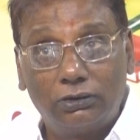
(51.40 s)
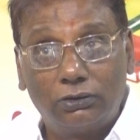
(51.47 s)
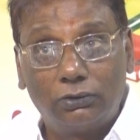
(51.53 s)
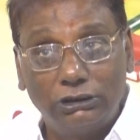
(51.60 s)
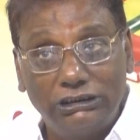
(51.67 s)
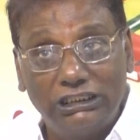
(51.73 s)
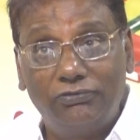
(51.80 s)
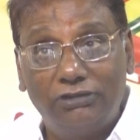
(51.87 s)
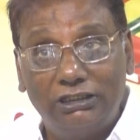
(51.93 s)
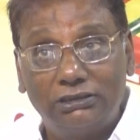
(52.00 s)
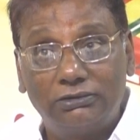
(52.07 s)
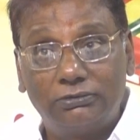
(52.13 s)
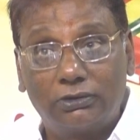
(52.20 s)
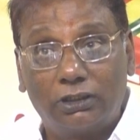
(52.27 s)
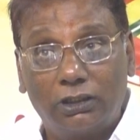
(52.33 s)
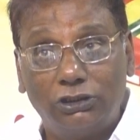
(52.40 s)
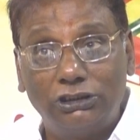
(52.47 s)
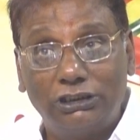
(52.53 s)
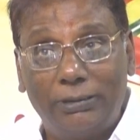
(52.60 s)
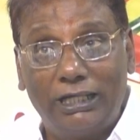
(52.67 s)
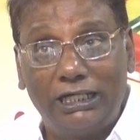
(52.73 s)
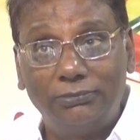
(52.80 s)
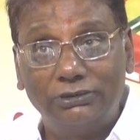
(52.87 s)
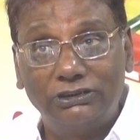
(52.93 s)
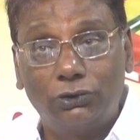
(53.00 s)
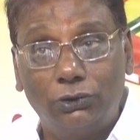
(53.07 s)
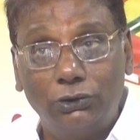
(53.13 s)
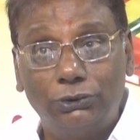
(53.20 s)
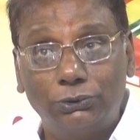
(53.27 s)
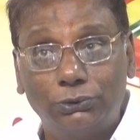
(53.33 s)
Roja Madam is
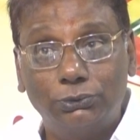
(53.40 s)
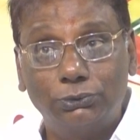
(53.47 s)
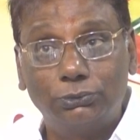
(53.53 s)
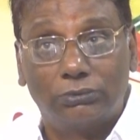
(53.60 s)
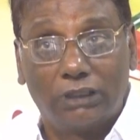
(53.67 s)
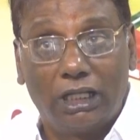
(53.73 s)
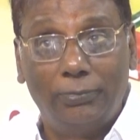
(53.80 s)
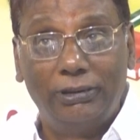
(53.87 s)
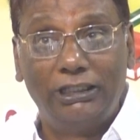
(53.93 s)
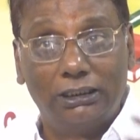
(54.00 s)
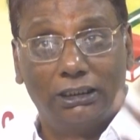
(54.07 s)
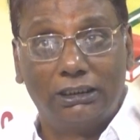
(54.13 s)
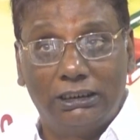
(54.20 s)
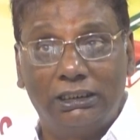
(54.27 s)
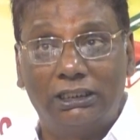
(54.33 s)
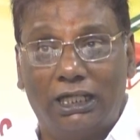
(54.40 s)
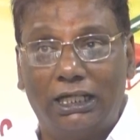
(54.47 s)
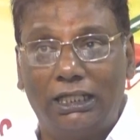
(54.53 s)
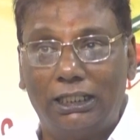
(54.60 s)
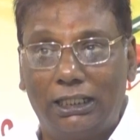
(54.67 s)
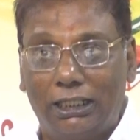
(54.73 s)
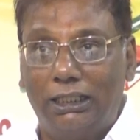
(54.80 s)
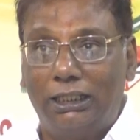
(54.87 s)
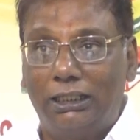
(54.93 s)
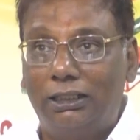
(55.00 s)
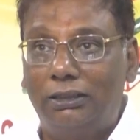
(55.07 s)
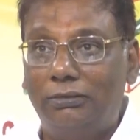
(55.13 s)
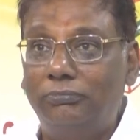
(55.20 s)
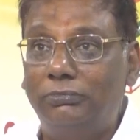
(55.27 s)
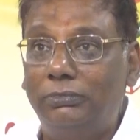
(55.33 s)
going to, in
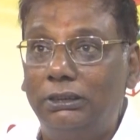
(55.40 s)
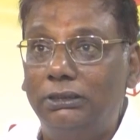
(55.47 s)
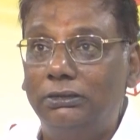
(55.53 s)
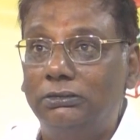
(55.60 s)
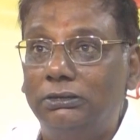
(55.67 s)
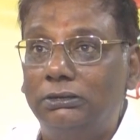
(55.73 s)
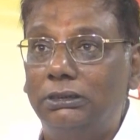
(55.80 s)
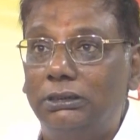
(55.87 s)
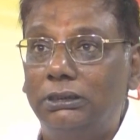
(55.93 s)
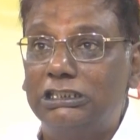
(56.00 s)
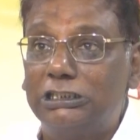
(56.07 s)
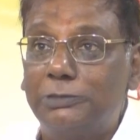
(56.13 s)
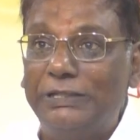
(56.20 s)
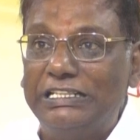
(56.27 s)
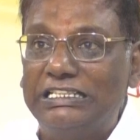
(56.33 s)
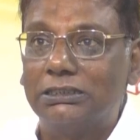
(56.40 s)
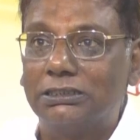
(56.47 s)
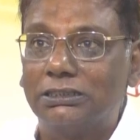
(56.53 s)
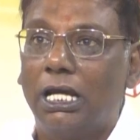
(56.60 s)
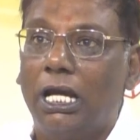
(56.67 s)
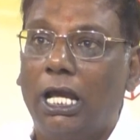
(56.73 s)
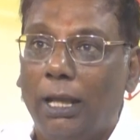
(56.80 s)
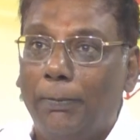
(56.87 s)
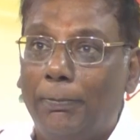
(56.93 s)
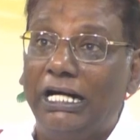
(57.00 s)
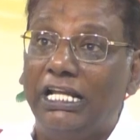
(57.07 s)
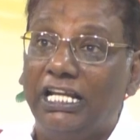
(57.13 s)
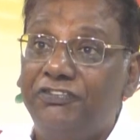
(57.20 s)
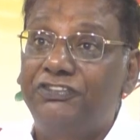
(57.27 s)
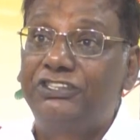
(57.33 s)
her speeches.
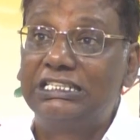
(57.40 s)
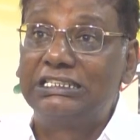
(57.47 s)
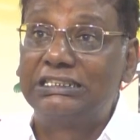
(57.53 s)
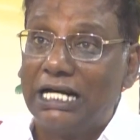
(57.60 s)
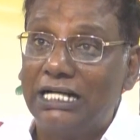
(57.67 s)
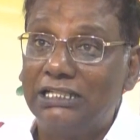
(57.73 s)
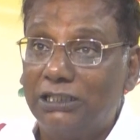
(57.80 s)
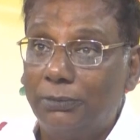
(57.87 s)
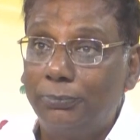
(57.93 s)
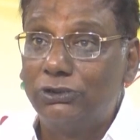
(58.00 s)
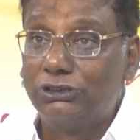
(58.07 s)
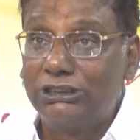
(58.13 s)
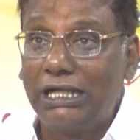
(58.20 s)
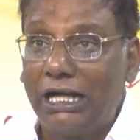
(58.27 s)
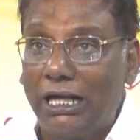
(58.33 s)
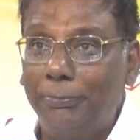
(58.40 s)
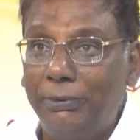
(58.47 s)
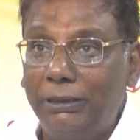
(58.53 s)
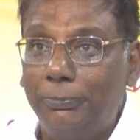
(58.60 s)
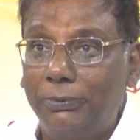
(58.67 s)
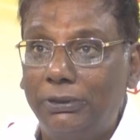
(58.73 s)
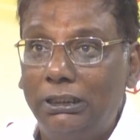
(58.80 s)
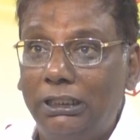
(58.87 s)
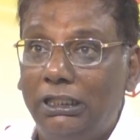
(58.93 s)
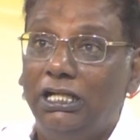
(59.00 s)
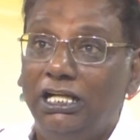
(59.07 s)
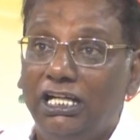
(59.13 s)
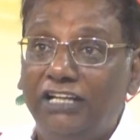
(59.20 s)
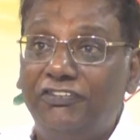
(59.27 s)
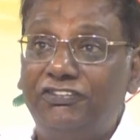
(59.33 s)
But if she starts abusing our people,
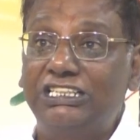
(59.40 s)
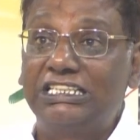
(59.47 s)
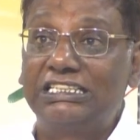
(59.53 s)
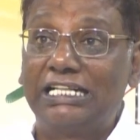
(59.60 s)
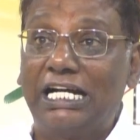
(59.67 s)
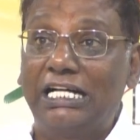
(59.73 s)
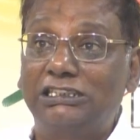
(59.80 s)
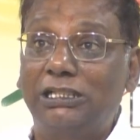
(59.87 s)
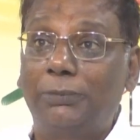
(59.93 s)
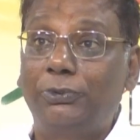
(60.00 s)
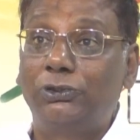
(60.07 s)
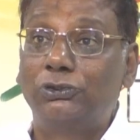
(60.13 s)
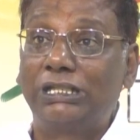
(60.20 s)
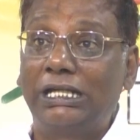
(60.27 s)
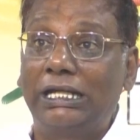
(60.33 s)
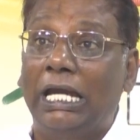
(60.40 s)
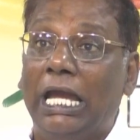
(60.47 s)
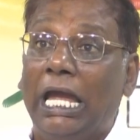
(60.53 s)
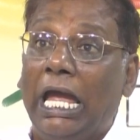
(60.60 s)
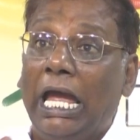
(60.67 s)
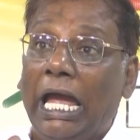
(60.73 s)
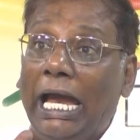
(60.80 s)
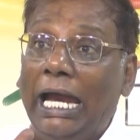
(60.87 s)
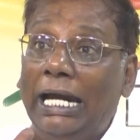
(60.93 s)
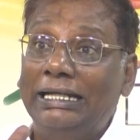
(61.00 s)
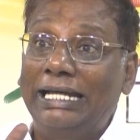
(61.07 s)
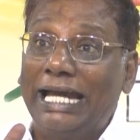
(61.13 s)
if she starts abusing and